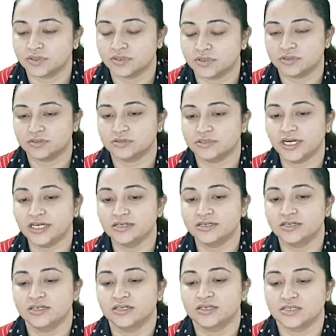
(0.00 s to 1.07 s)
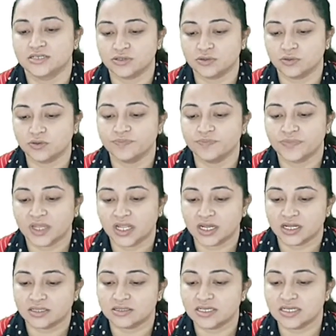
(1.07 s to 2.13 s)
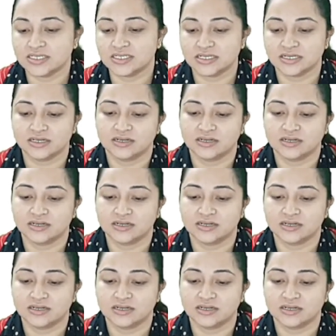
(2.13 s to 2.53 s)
right? So this